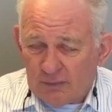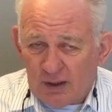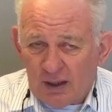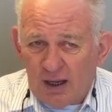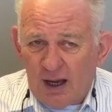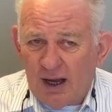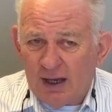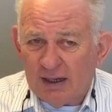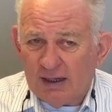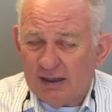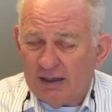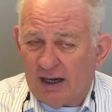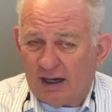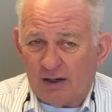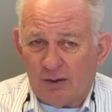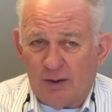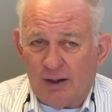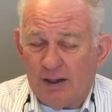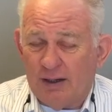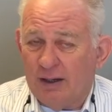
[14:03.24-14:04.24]
highly
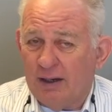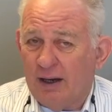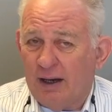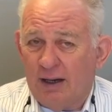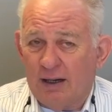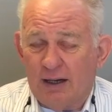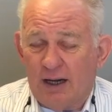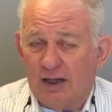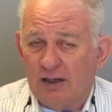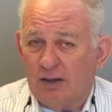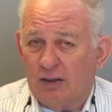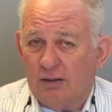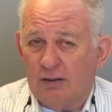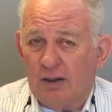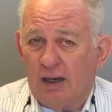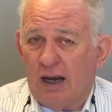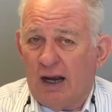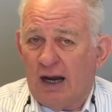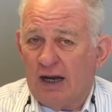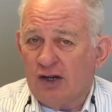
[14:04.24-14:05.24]
decorated, and
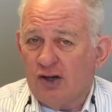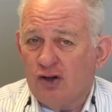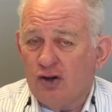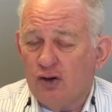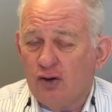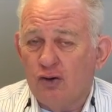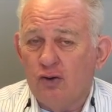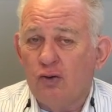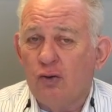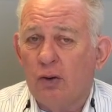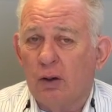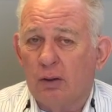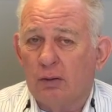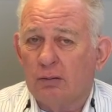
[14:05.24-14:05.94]
I knew